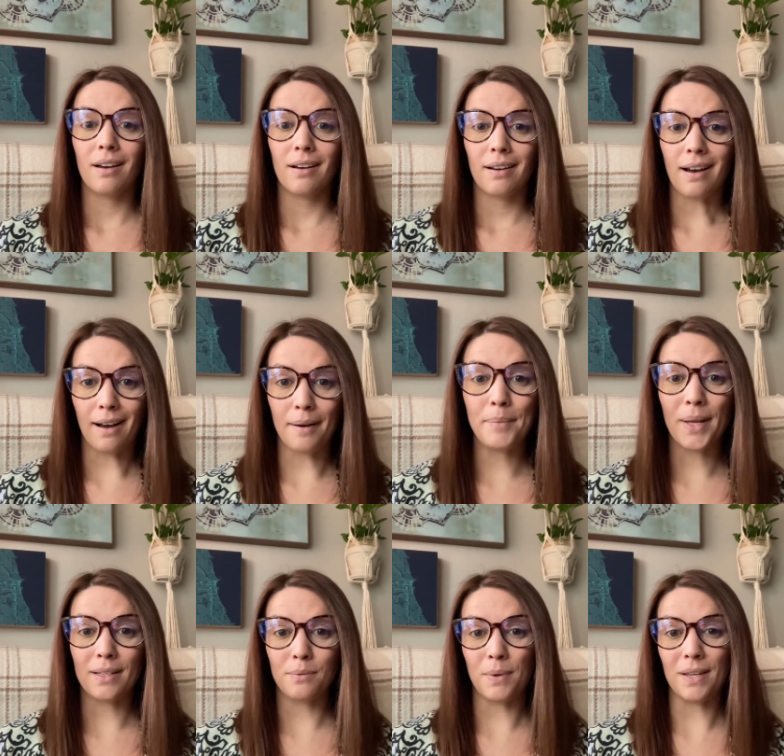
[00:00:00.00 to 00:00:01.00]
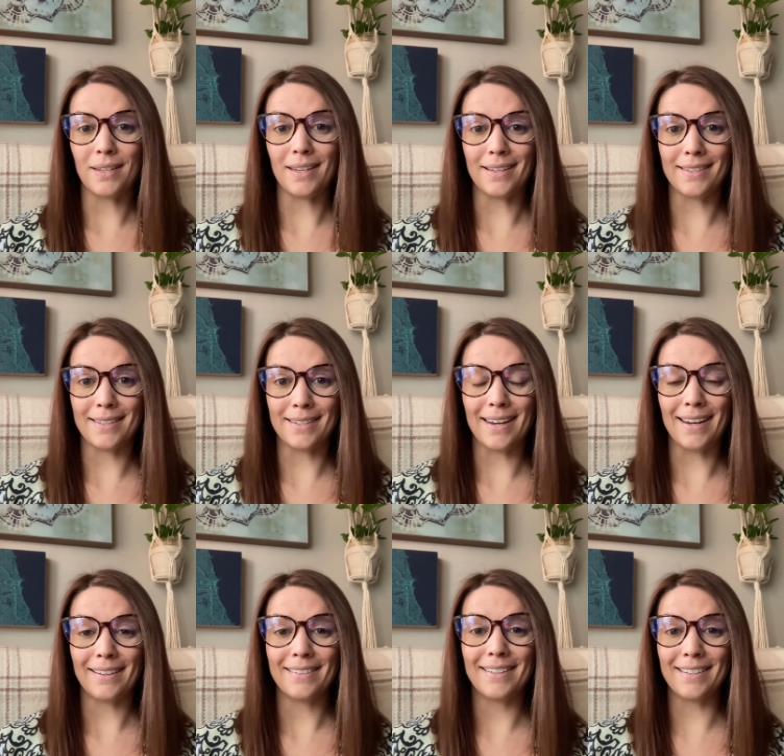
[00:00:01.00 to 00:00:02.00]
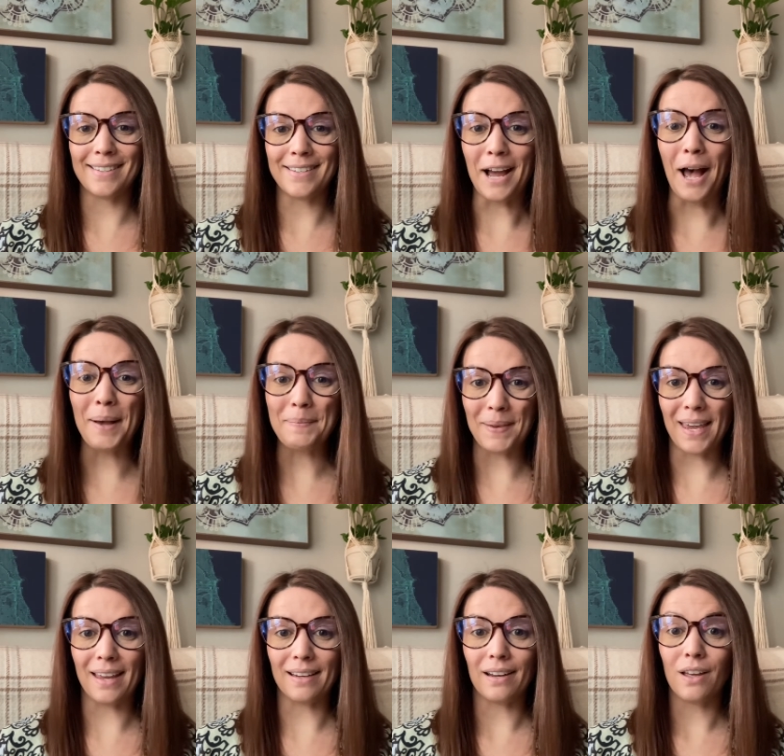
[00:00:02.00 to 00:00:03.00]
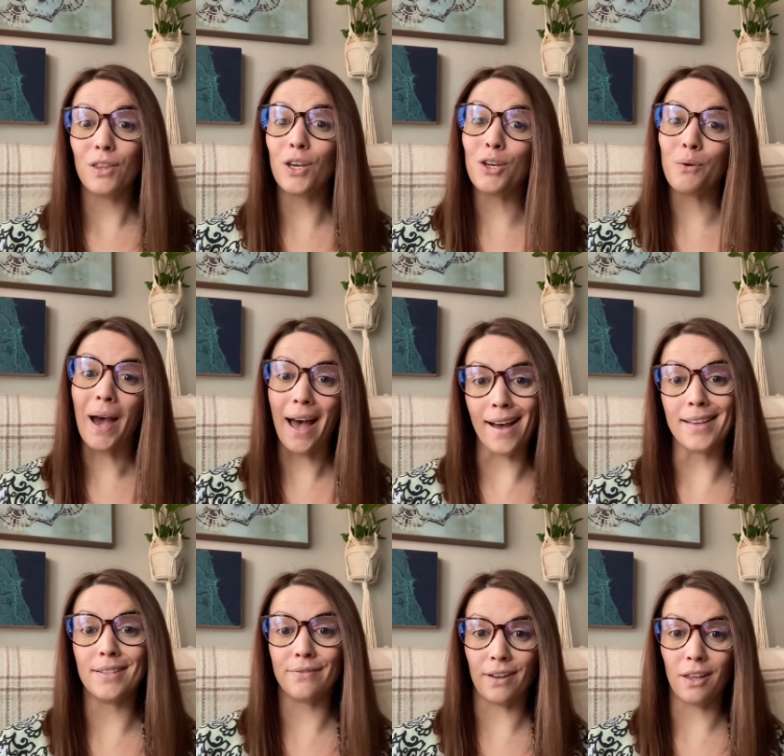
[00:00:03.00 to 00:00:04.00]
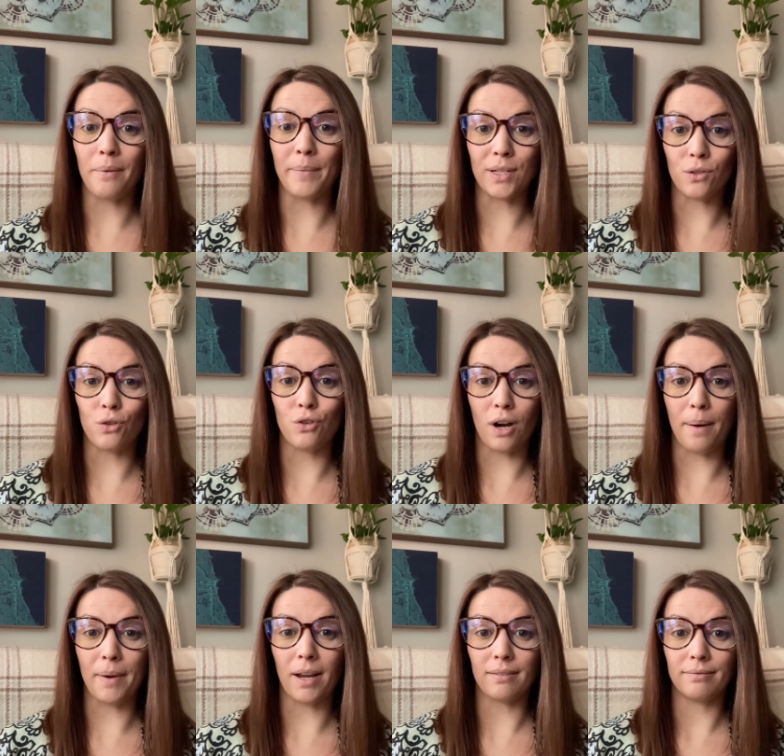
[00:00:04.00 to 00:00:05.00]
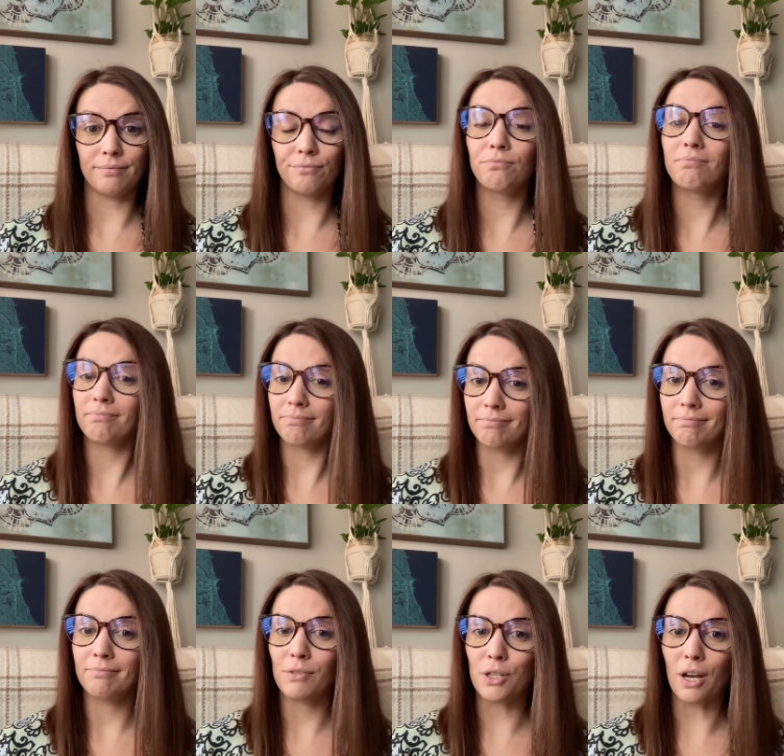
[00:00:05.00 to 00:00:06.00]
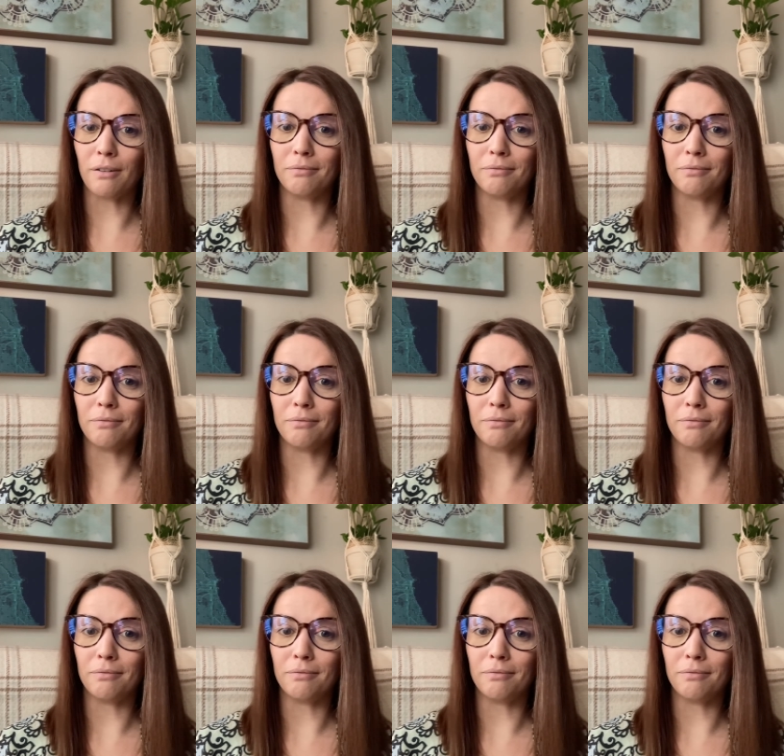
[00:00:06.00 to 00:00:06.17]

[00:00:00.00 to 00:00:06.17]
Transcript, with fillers: Complex P T S D does not mean that you had developmental trauma. So